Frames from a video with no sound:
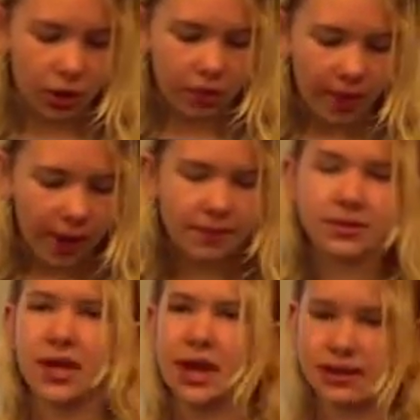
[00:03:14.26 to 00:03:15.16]
water
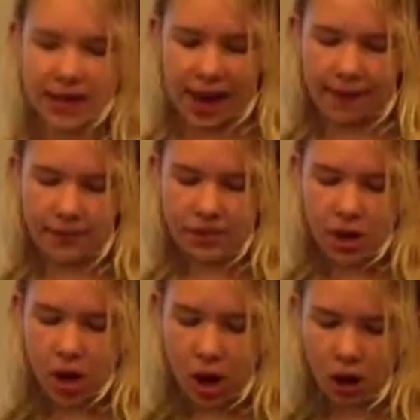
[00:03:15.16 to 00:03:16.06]
pipes and taps
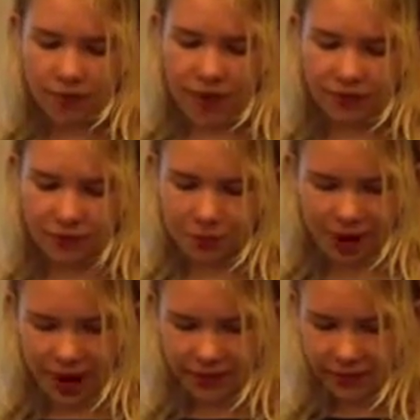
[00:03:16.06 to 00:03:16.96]
are made from
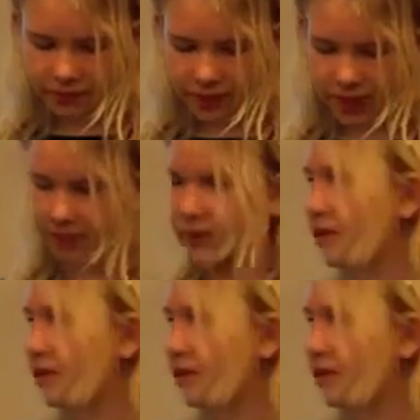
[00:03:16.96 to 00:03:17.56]
brass because